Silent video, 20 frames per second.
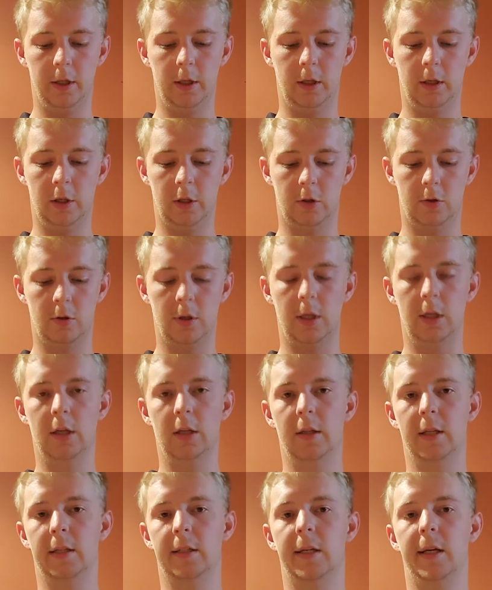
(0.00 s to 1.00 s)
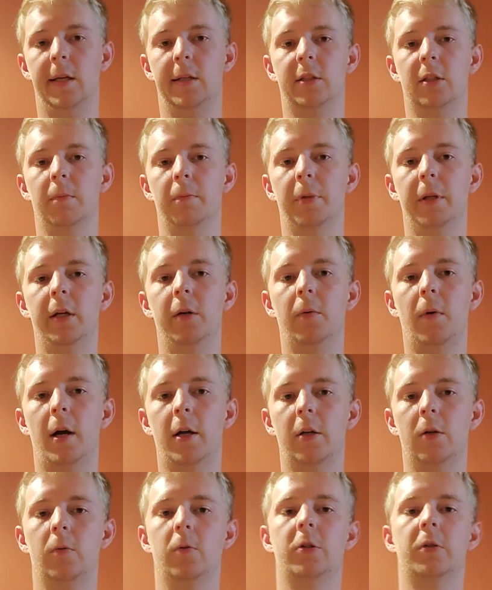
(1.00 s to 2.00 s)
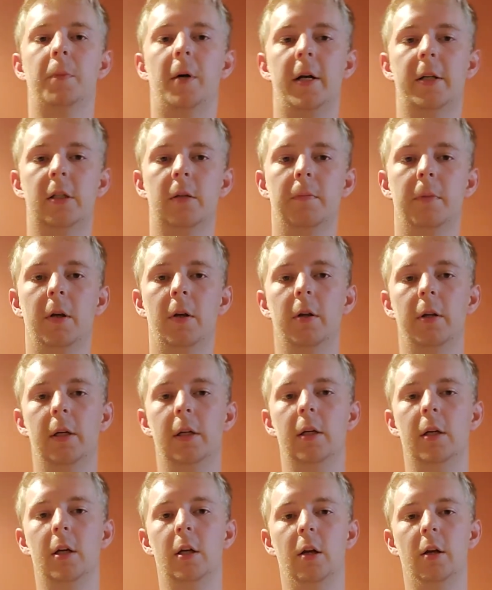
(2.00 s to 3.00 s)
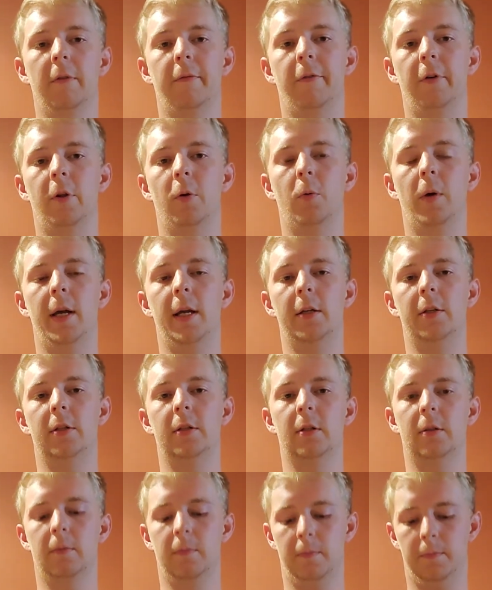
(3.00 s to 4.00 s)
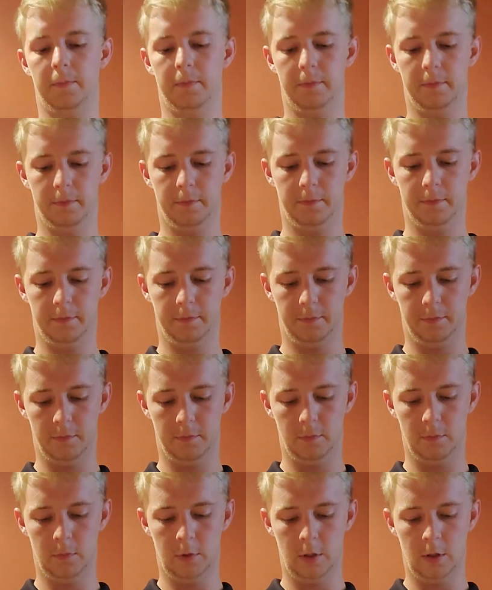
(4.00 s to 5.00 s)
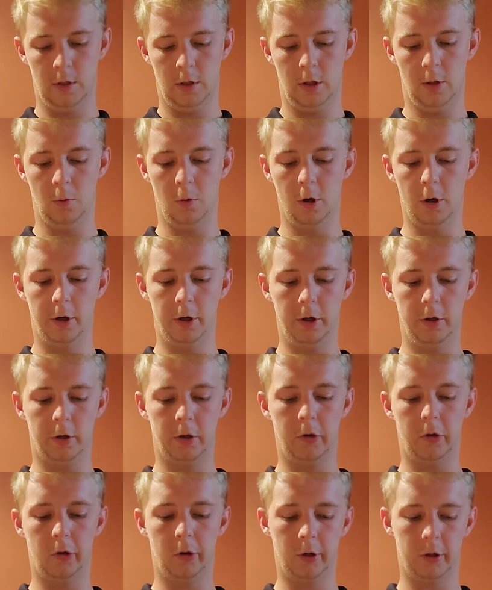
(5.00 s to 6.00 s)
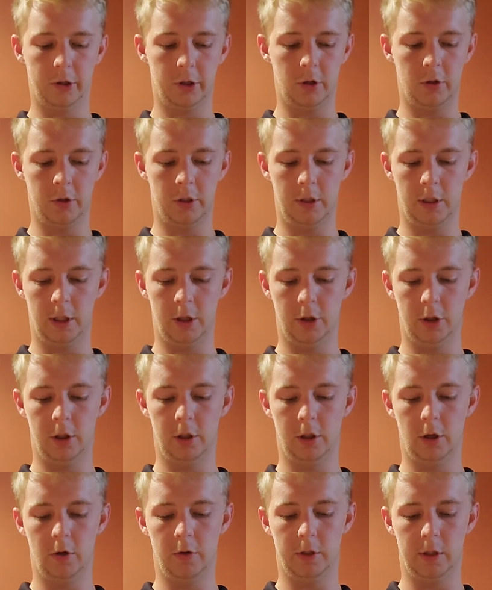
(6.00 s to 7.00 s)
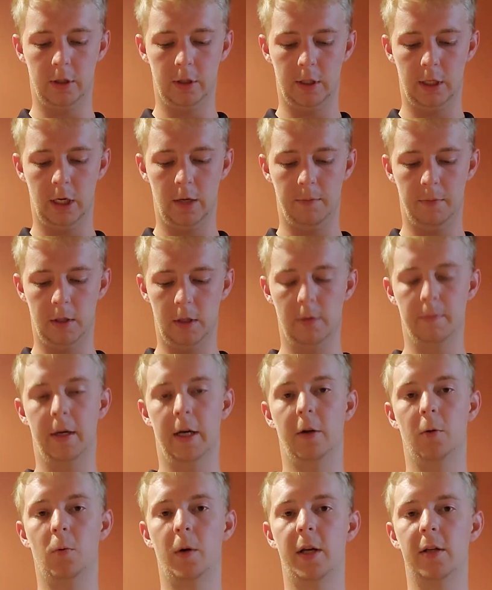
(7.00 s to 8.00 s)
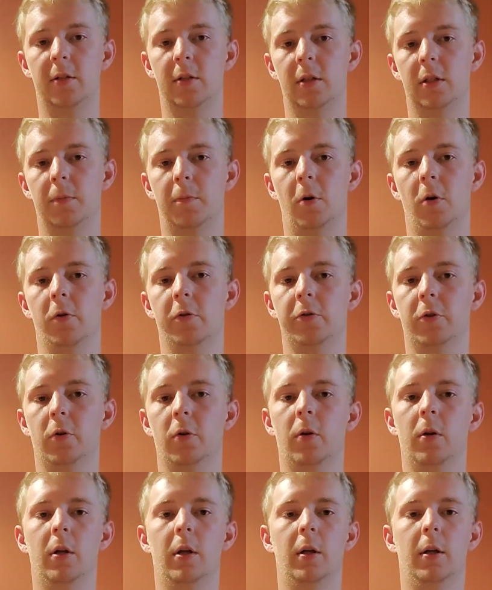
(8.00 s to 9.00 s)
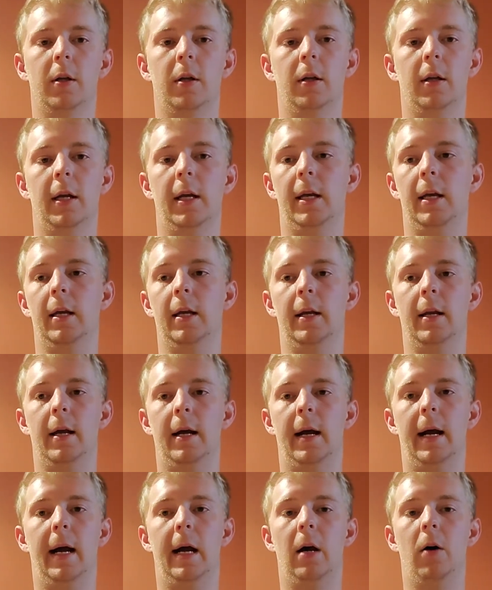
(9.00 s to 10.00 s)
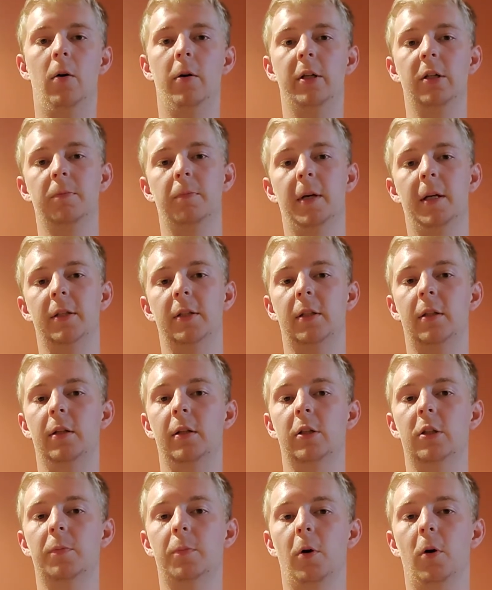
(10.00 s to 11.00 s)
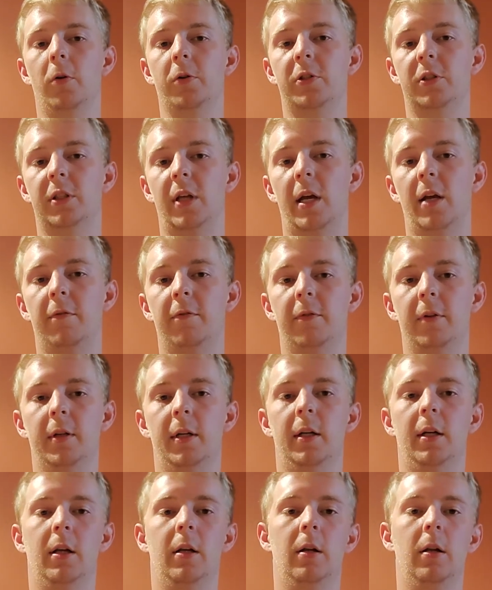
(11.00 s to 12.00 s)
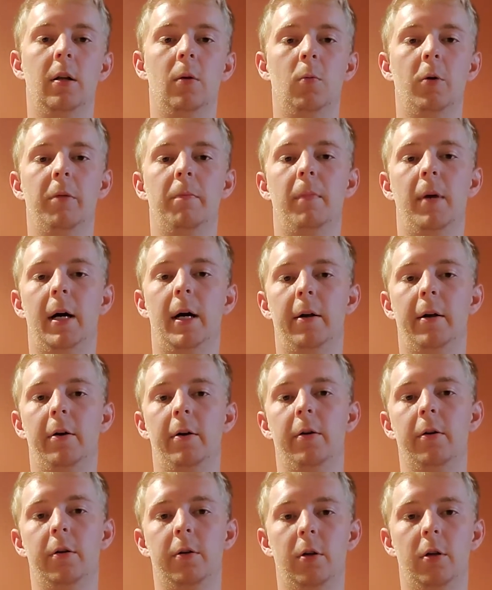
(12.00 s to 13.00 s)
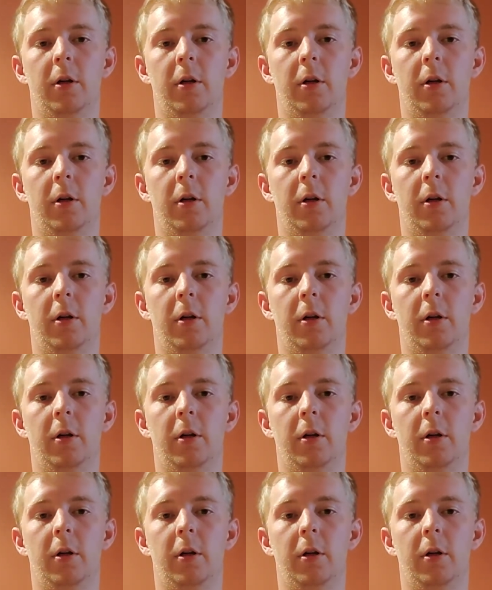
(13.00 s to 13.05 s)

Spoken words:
industry that takes complete responsibility for the waste. The World Nuclear Association goes in depth about waste disposal and how it is basically disposed safely and with modern